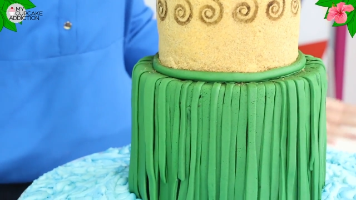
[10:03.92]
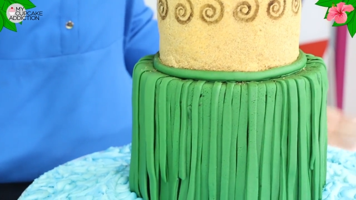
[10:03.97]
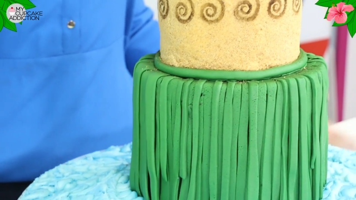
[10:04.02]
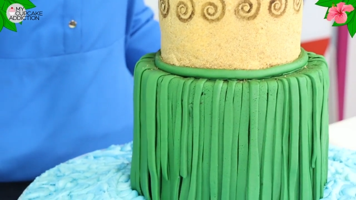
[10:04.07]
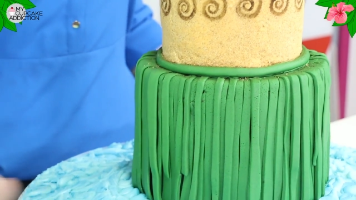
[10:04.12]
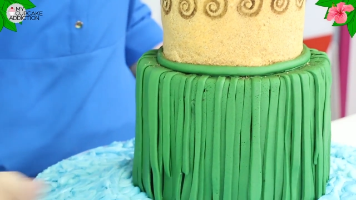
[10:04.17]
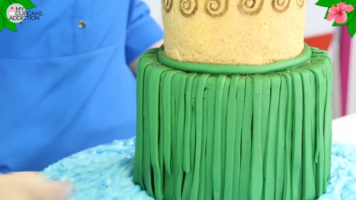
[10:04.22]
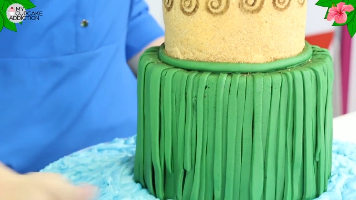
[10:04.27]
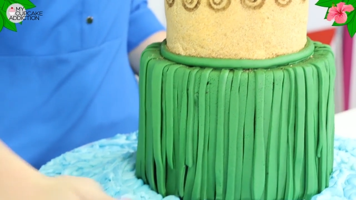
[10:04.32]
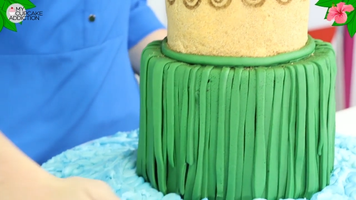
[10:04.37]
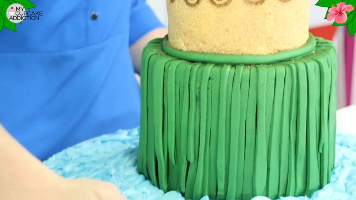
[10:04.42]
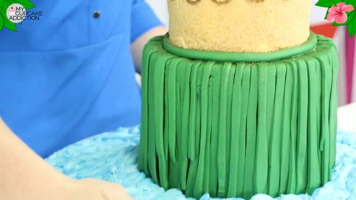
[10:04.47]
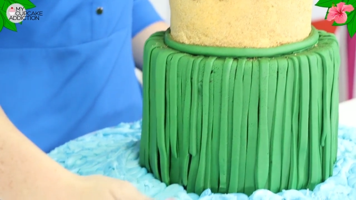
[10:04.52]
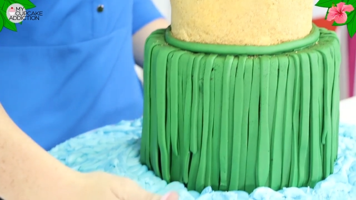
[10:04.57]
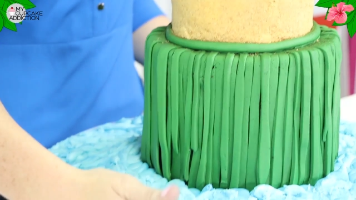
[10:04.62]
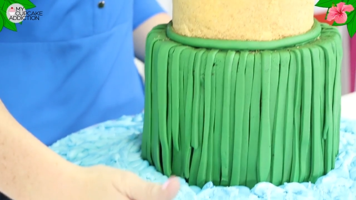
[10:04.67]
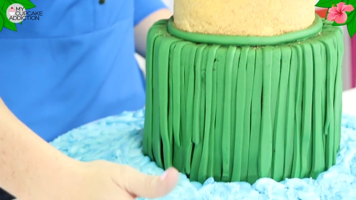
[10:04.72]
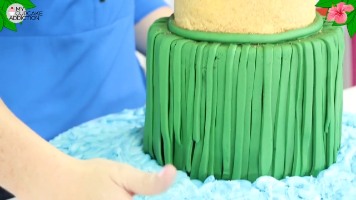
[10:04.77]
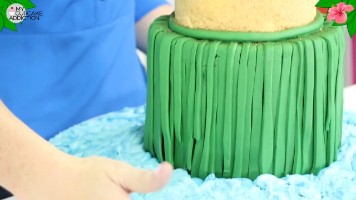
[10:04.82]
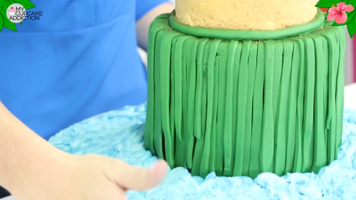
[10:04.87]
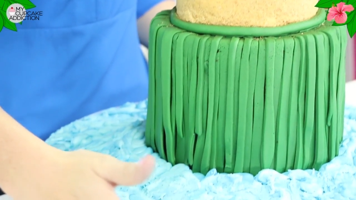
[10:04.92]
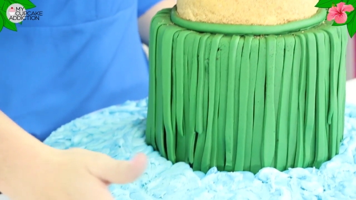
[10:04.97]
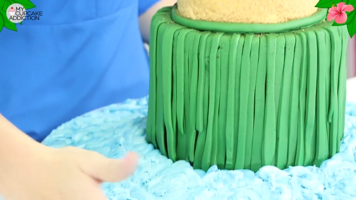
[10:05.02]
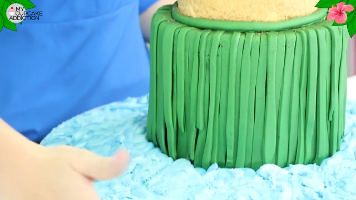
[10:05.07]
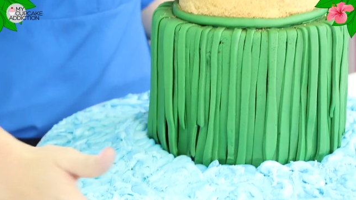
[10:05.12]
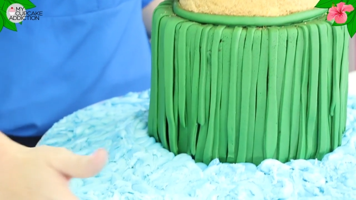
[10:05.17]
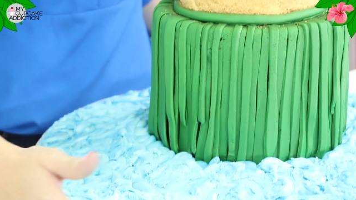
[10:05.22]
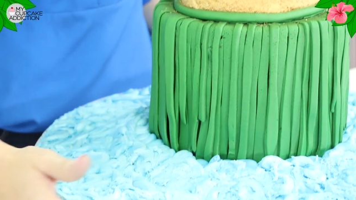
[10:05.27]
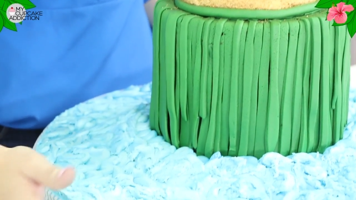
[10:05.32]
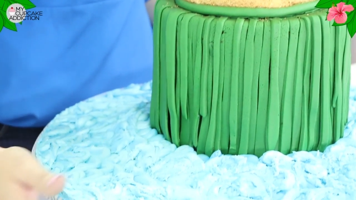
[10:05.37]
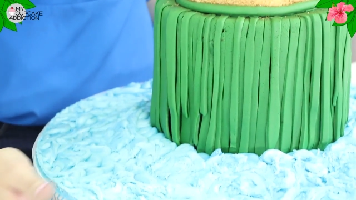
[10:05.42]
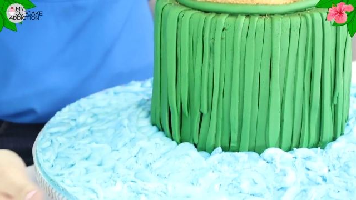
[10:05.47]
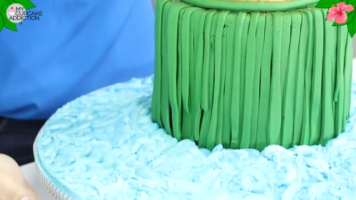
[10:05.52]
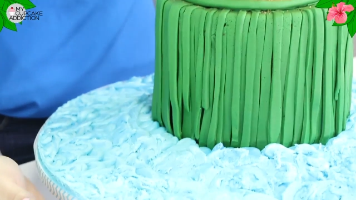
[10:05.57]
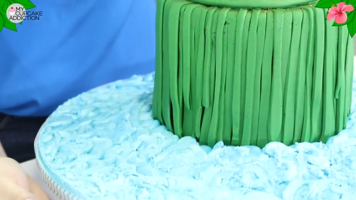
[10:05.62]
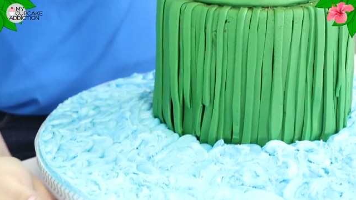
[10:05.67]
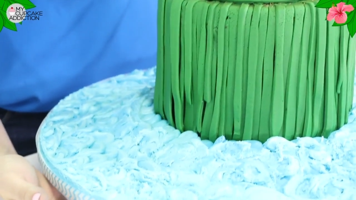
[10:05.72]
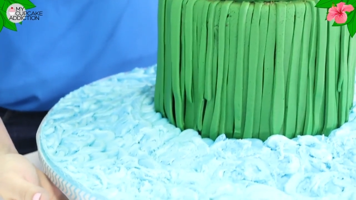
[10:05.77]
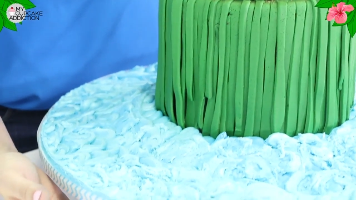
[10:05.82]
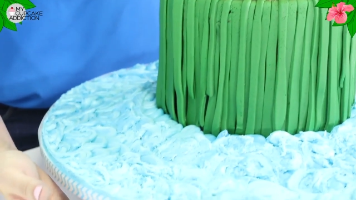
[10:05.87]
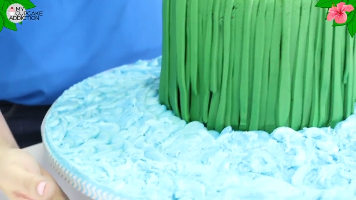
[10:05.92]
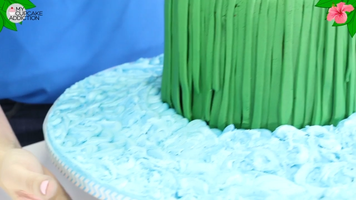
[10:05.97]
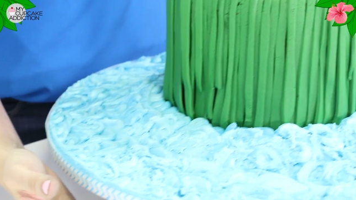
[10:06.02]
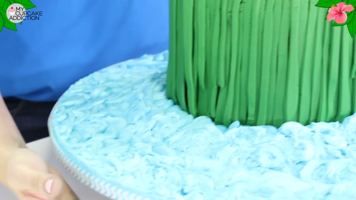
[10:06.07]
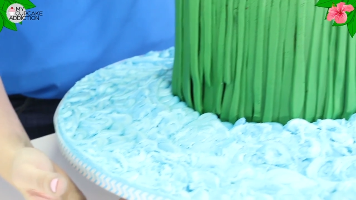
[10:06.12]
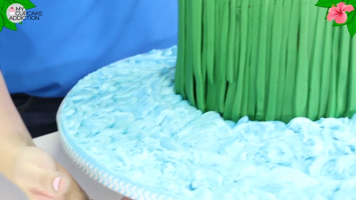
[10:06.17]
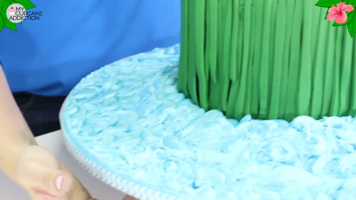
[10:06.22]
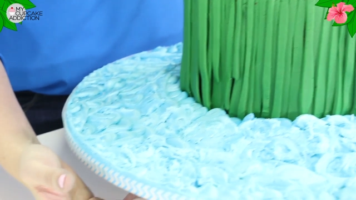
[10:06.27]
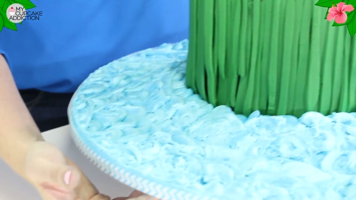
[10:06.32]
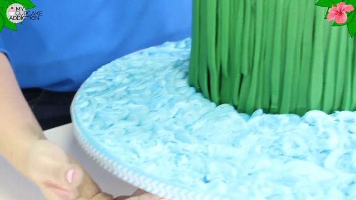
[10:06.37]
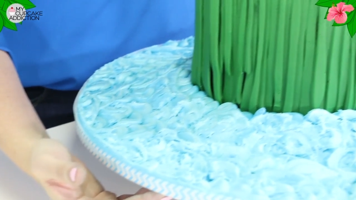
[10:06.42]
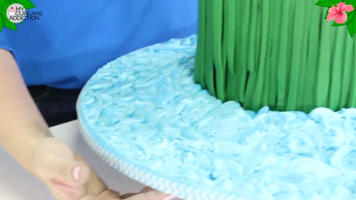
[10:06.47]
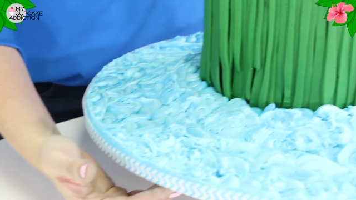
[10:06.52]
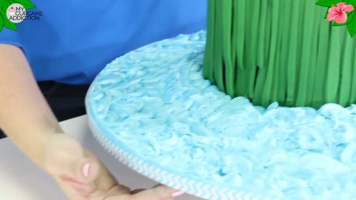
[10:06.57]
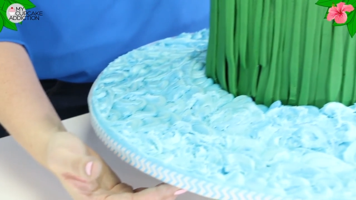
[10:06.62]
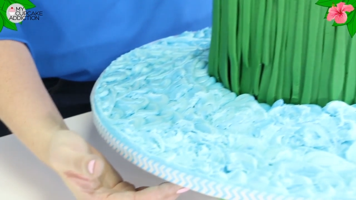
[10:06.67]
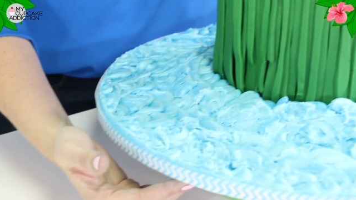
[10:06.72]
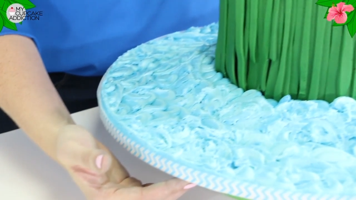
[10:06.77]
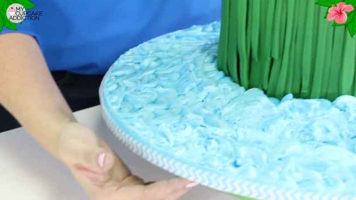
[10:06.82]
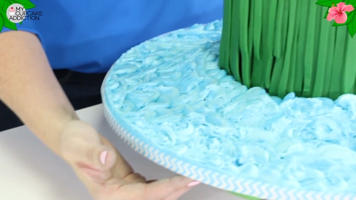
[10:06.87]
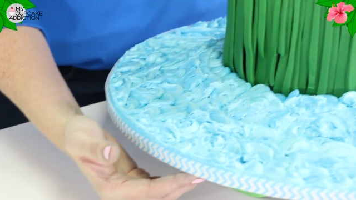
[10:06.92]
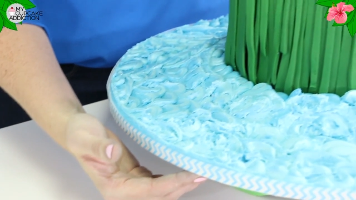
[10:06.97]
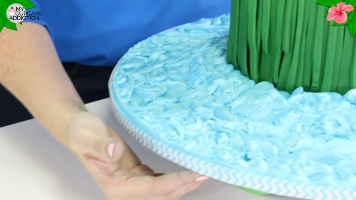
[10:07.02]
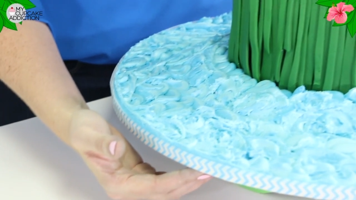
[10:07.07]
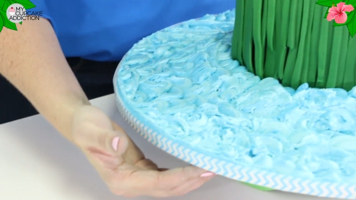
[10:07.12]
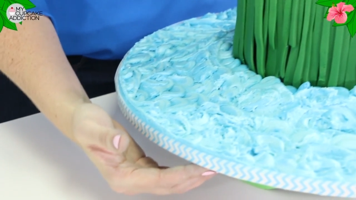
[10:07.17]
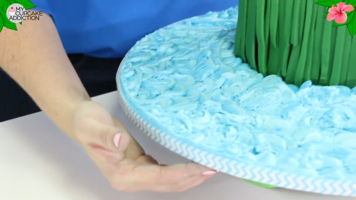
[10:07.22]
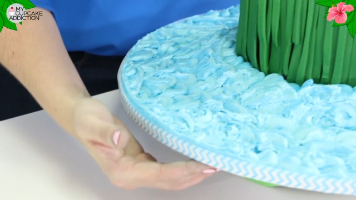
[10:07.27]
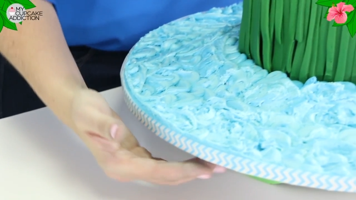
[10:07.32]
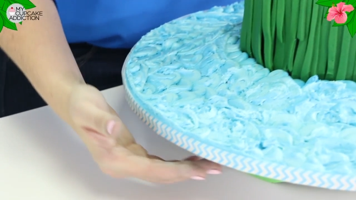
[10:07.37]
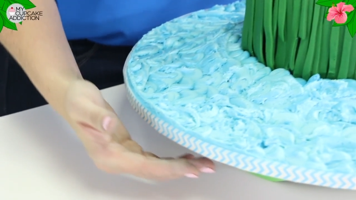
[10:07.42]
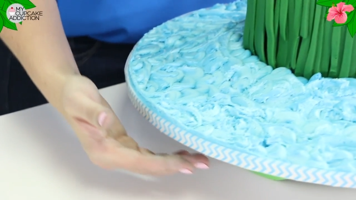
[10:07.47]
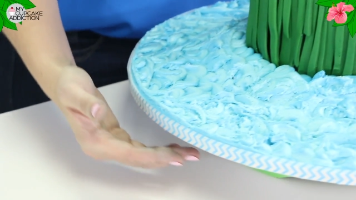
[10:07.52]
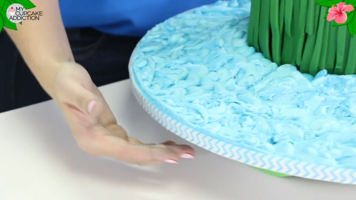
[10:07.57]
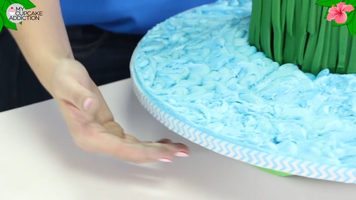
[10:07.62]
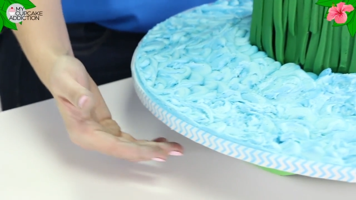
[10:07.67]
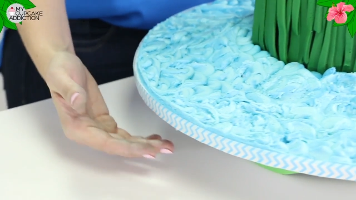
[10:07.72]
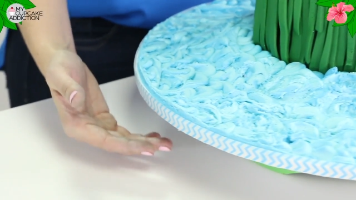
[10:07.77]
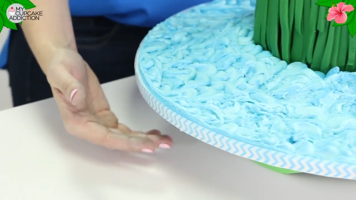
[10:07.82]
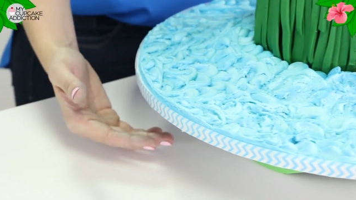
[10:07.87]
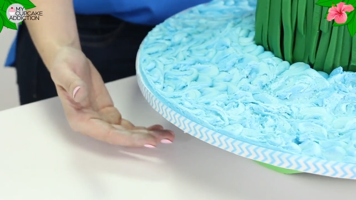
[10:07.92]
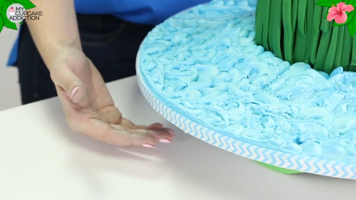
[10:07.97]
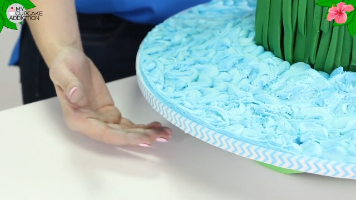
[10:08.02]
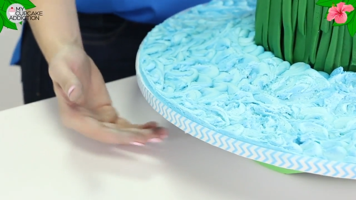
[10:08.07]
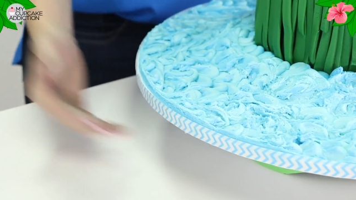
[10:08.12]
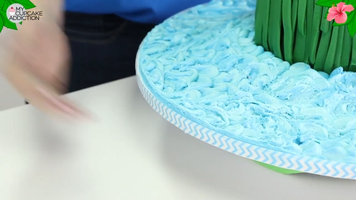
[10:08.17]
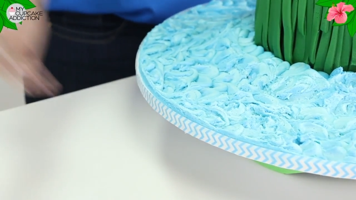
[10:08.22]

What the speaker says: Nobody's mouth can be seen.